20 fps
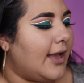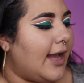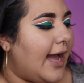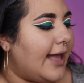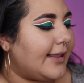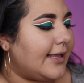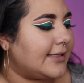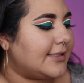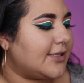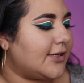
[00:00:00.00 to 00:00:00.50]

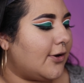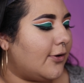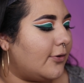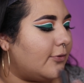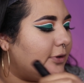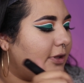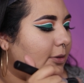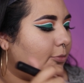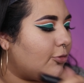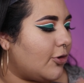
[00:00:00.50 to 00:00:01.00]
I like to go
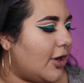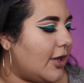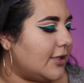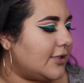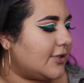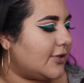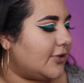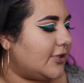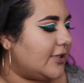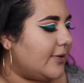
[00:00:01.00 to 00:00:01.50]
in with the
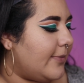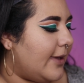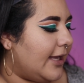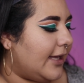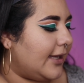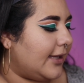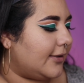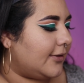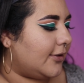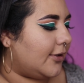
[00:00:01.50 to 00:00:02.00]
bronzer to
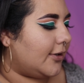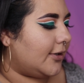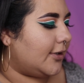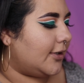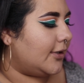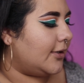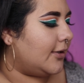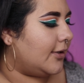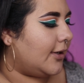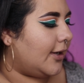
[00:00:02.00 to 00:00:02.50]
make it look
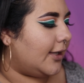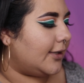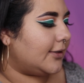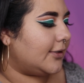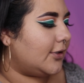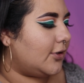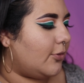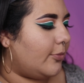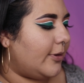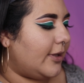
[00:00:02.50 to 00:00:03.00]
a
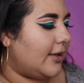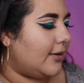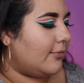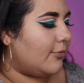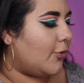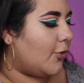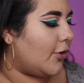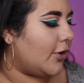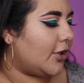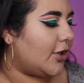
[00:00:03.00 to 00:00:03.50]
little bit
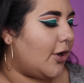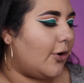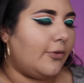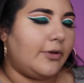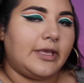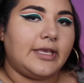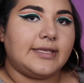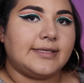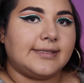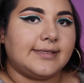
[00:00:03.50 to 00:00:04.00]
more
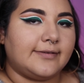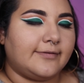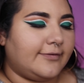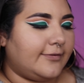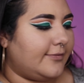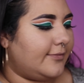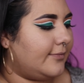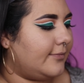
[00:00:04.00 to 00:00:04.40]
cohesive.